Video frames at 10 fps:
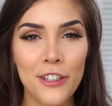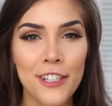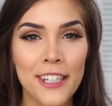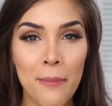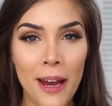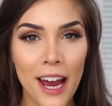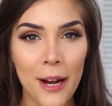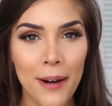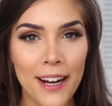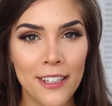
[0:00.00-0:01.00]
to set my
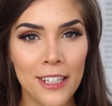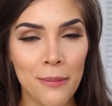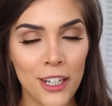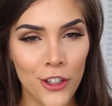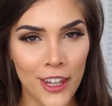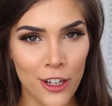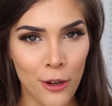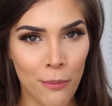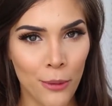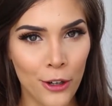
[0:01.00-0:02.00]
eyebrows to make sure they
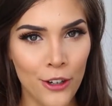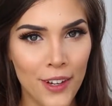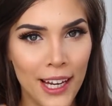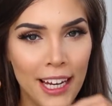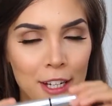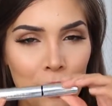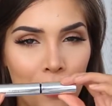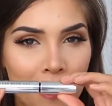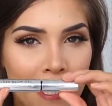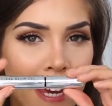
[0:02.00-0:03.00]
don't move, I like to
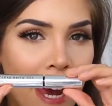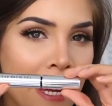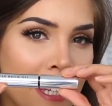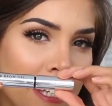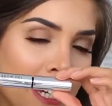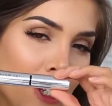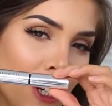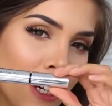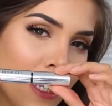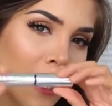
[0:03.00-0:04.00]
use the
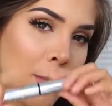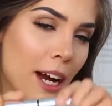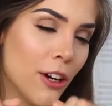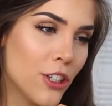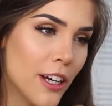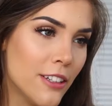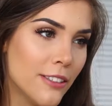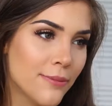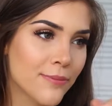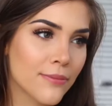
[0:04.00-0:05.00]
Anastasia Clear Brow
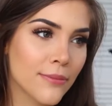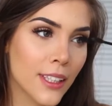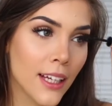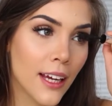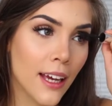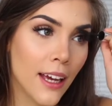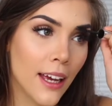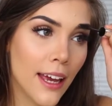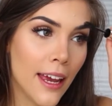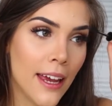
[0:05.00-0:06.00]
Gel.
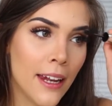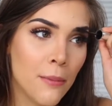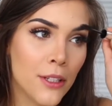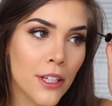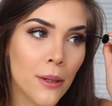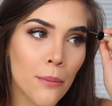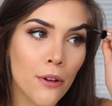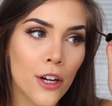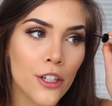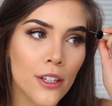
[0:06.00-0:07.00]
And I'm just going to
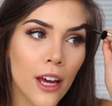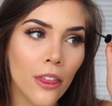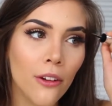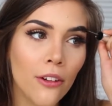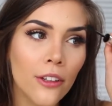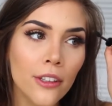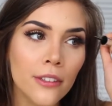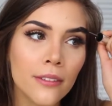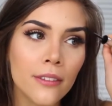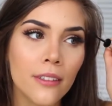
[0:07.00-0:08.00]
brush that through.
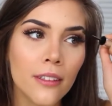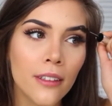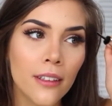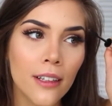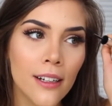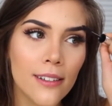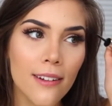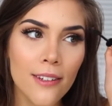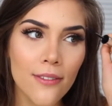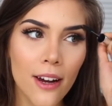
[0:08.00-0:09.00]

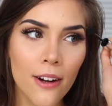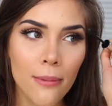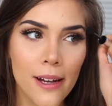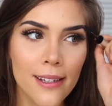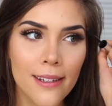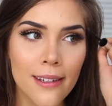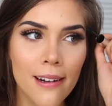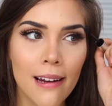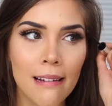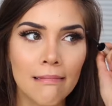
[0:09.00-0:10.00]
There's lots of airplanes
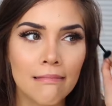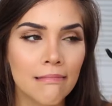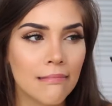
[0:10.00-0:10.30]
today.